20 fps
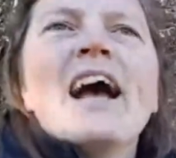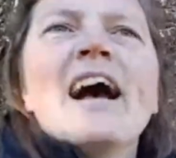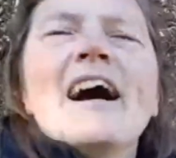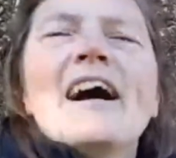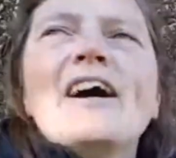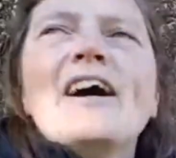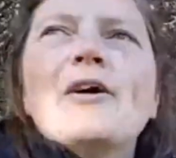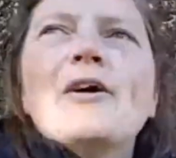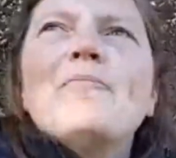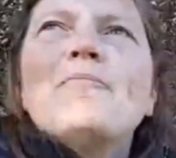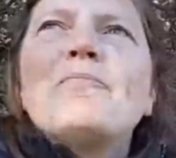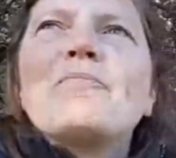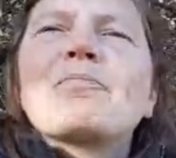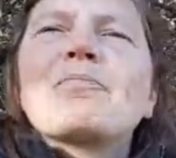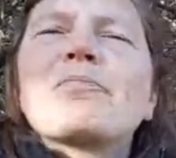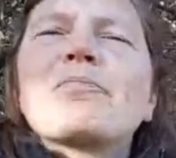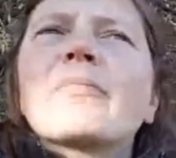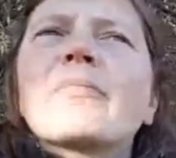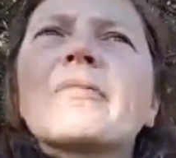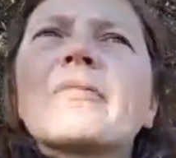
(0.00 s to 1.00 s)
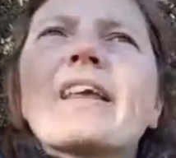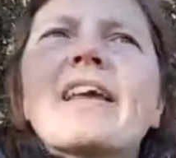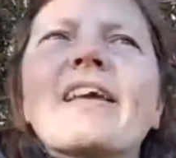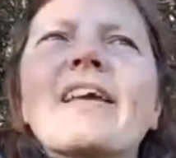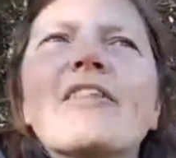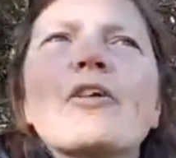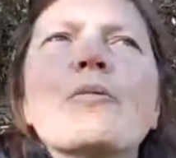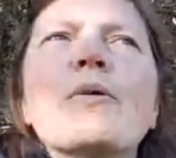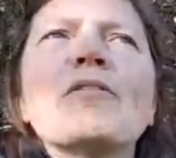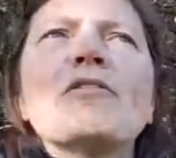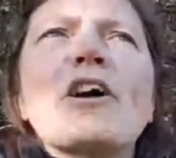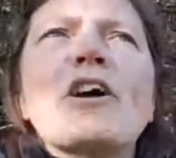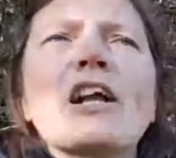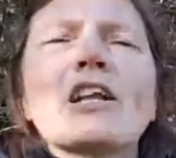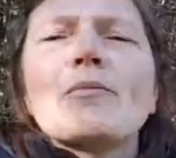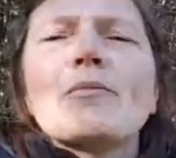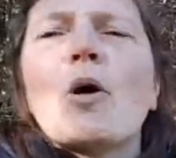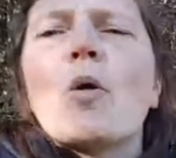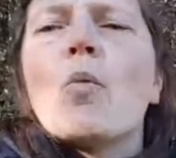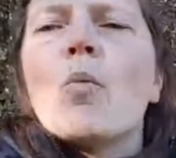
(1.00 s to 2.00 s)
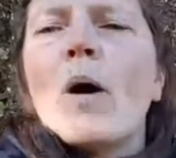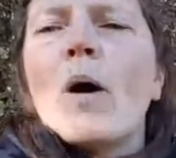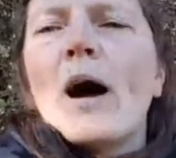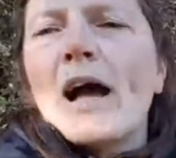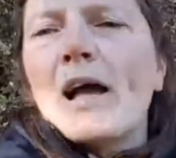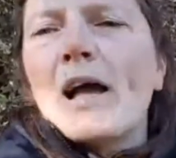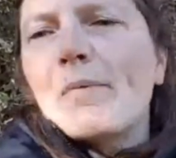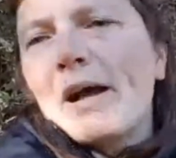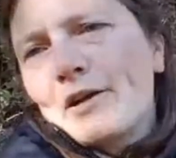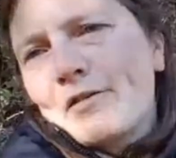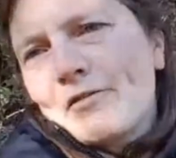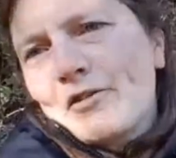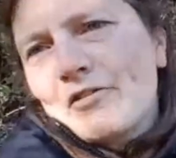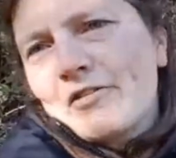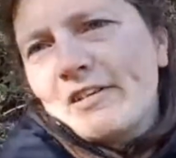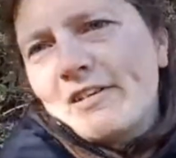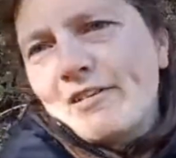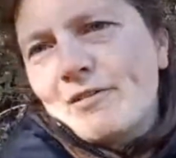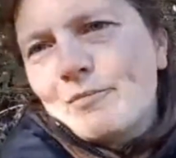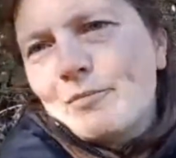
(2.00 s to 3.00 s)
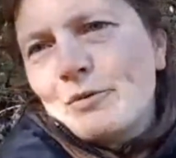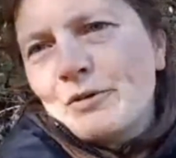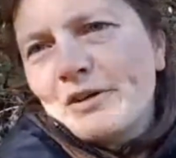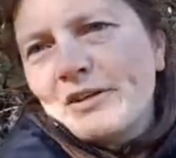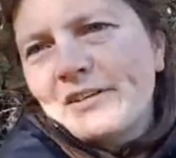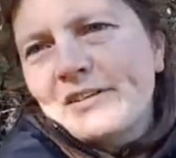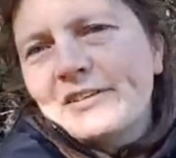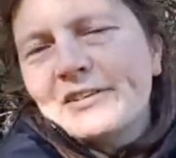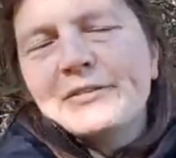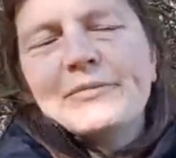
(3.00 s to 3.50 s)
So we've talked about why biodiversity is important.